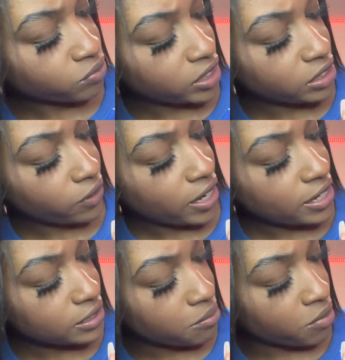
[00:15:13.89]
This right
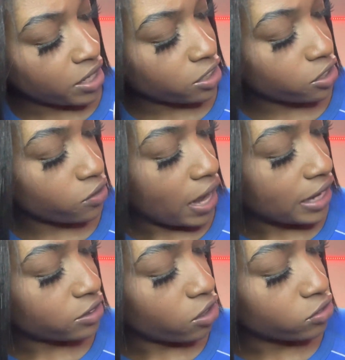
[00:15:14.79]
here is a menu.
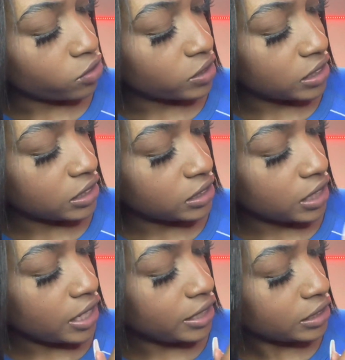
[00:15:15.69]
I don't know what this
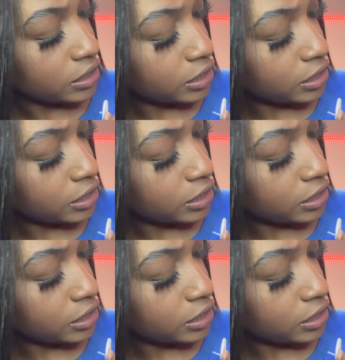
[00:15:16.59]
is.